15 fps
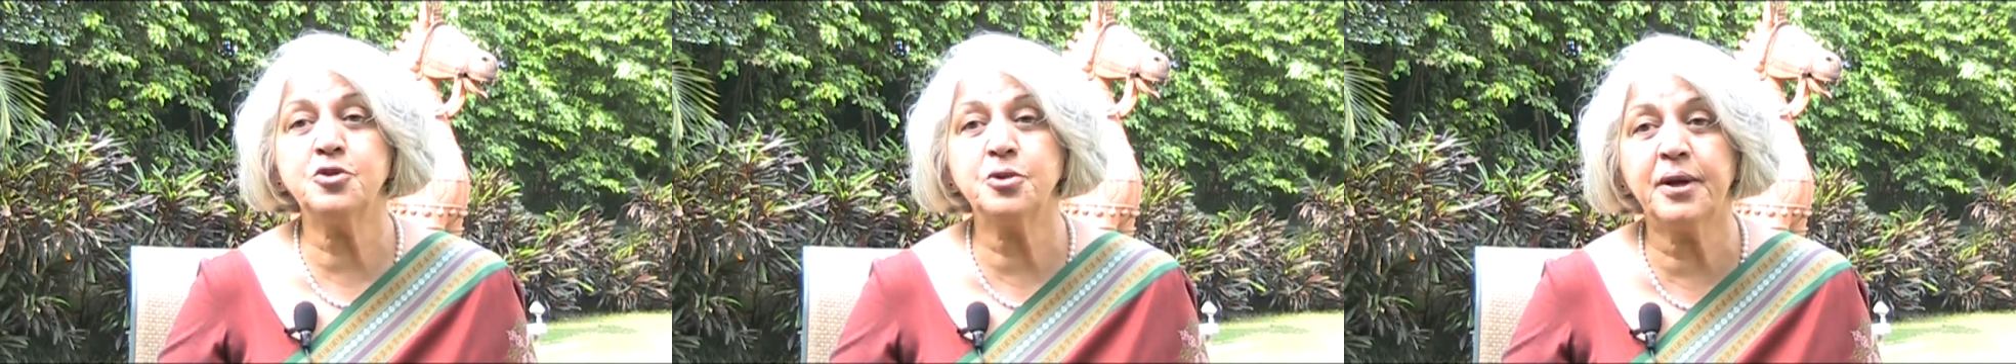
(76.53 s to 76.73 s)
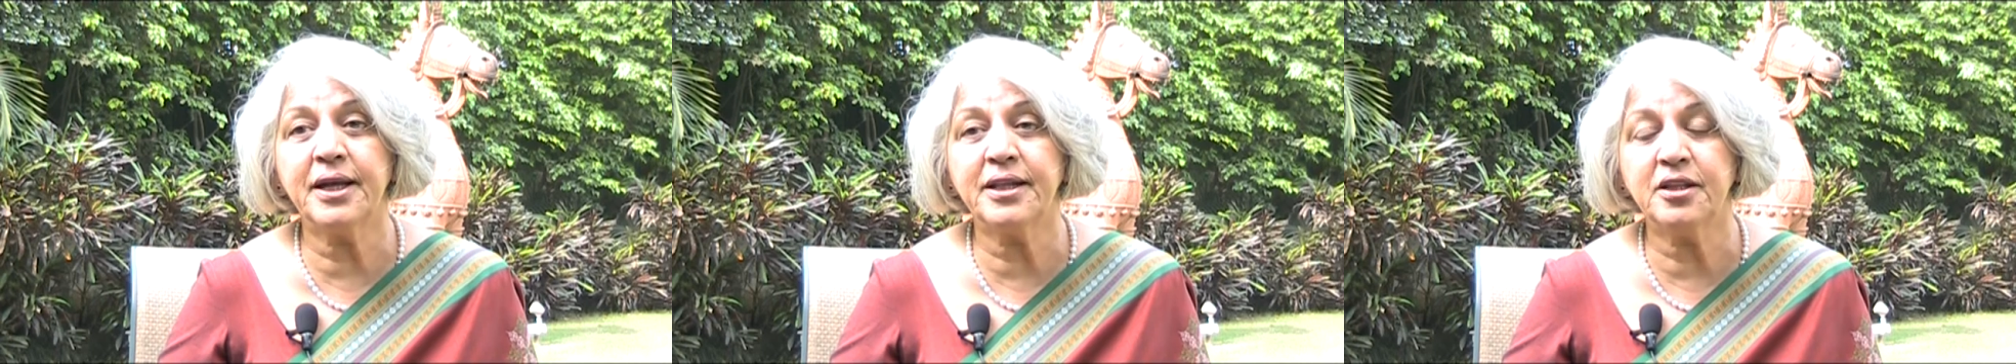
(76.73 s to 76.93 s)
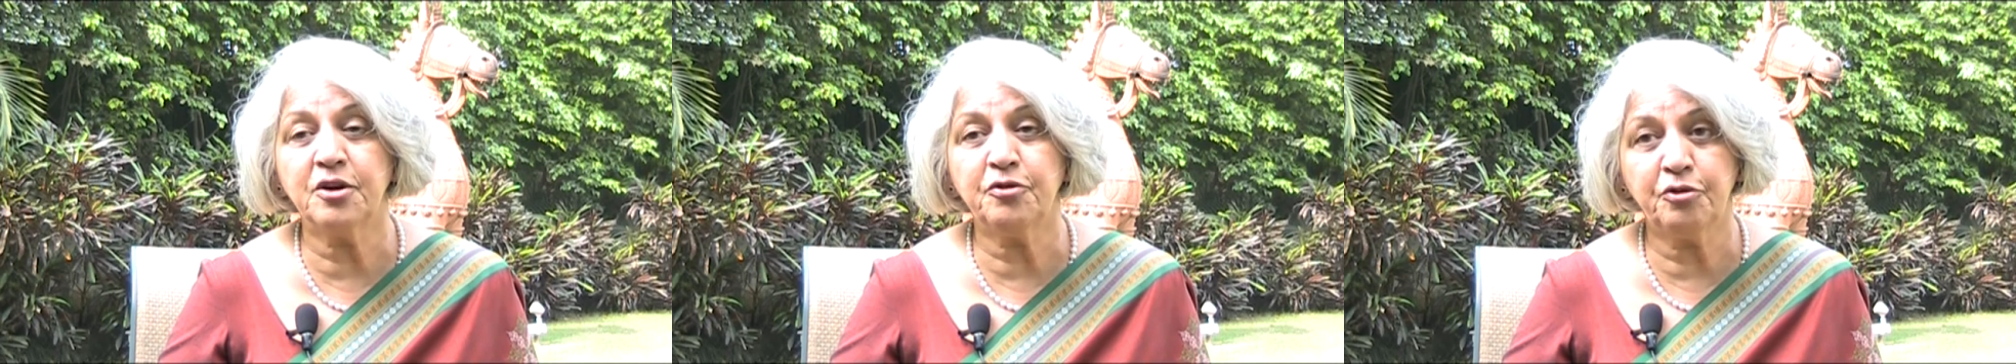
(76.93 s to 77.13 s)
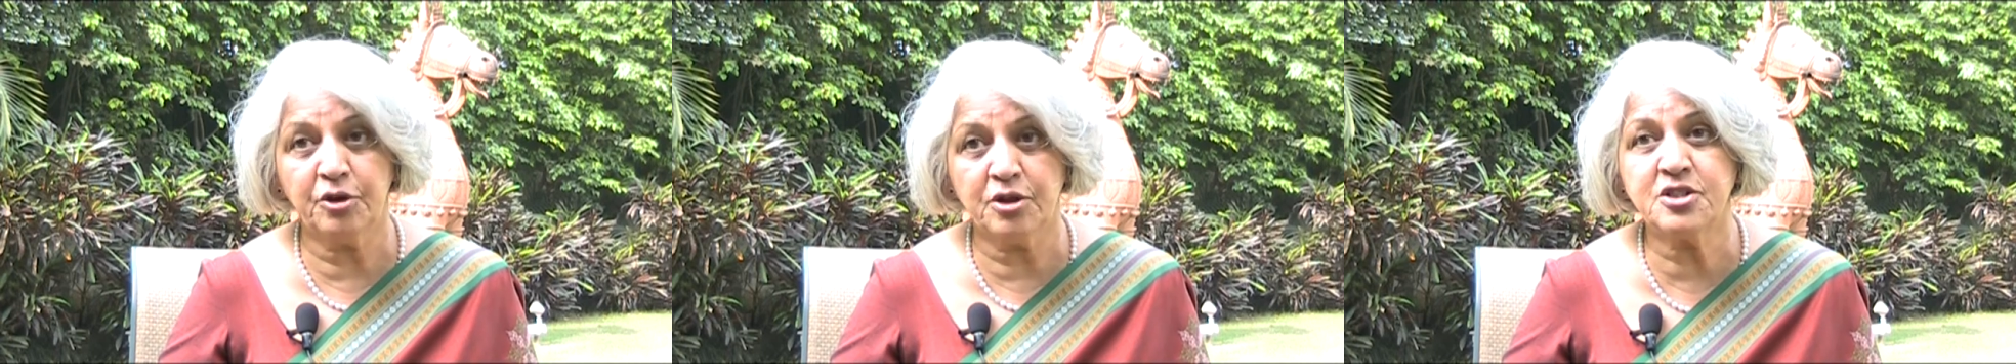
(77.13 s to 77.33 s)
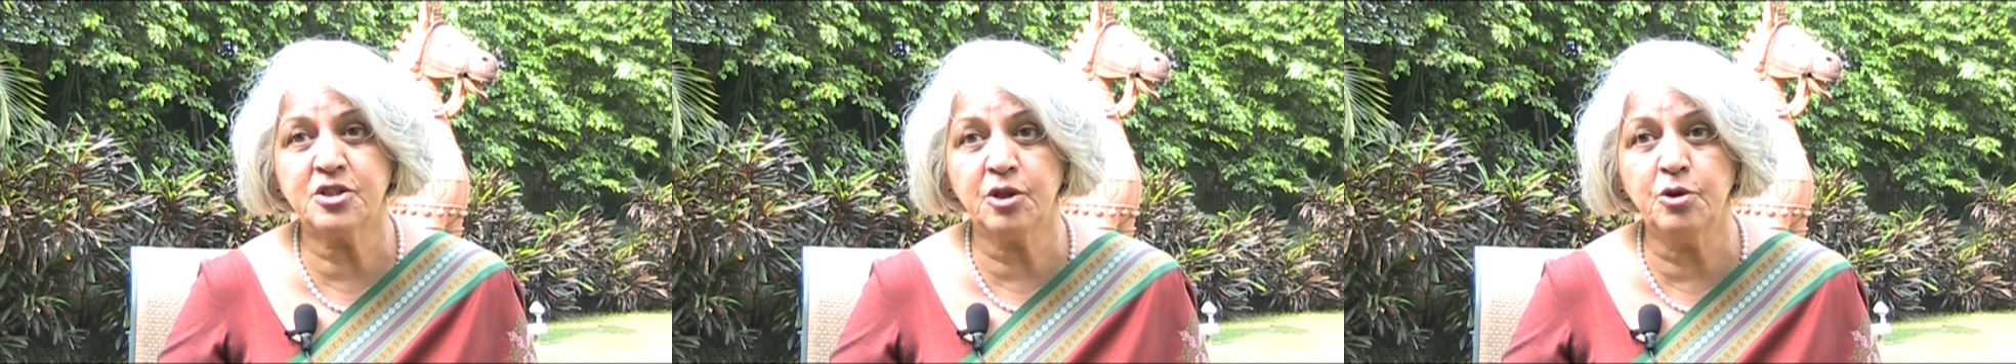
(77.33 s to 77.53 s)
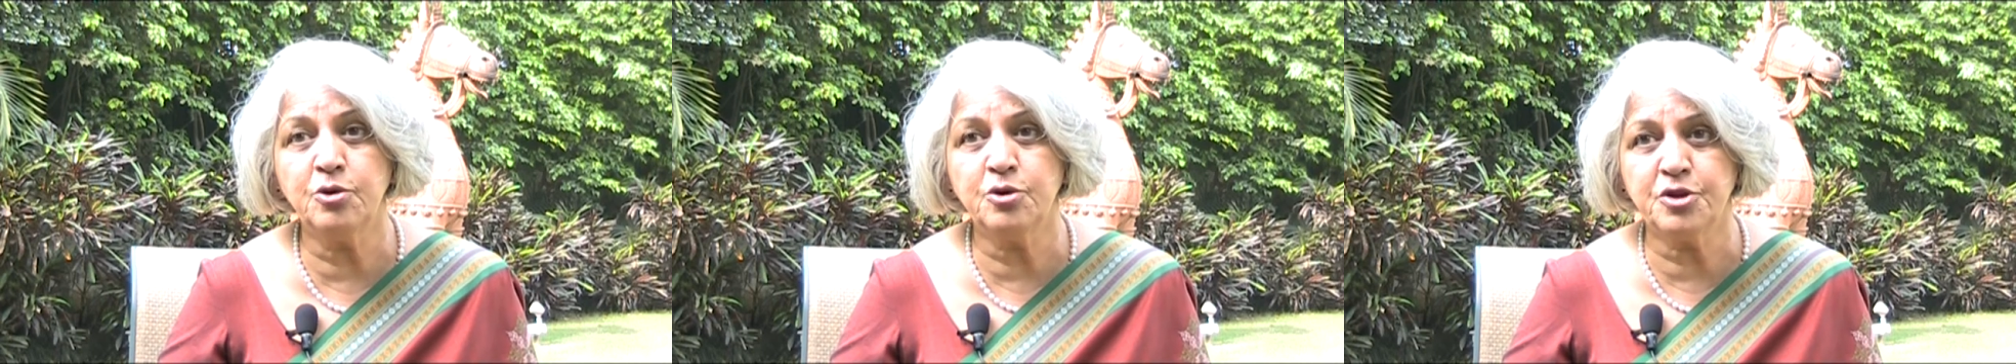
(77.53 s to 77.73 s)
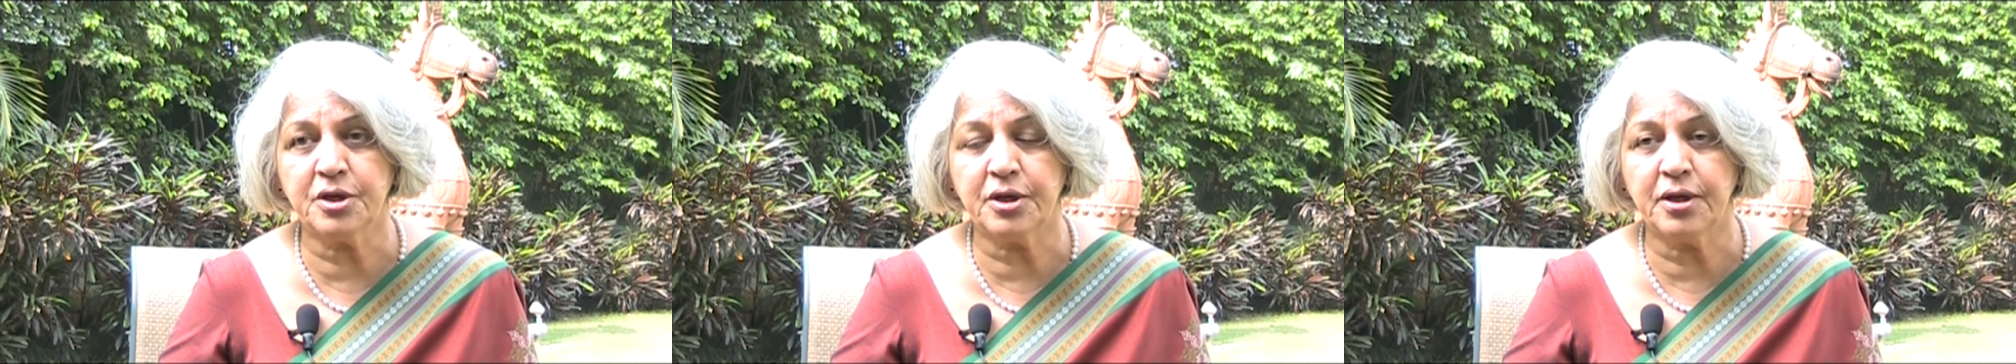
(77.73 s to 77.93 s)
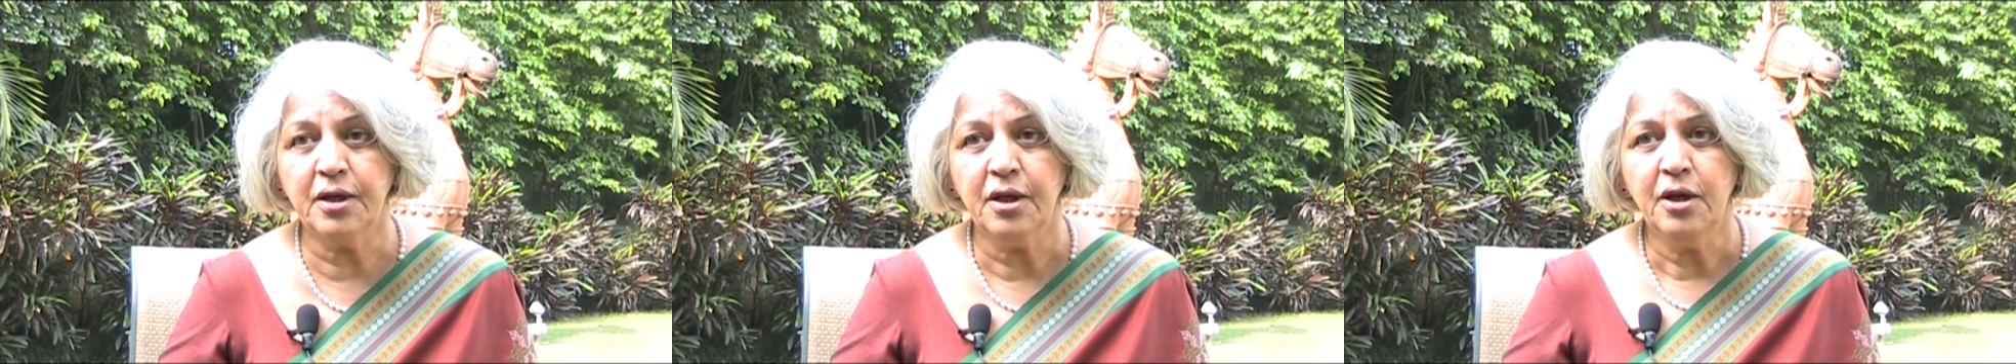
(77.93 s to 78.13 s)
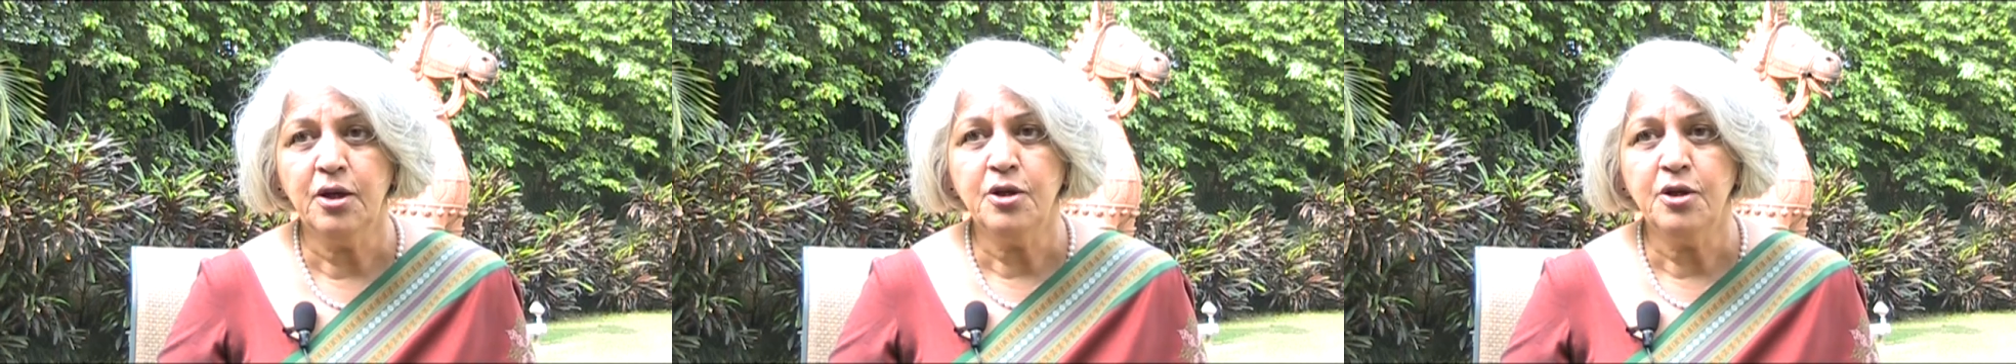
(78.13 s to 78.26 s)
together for a solution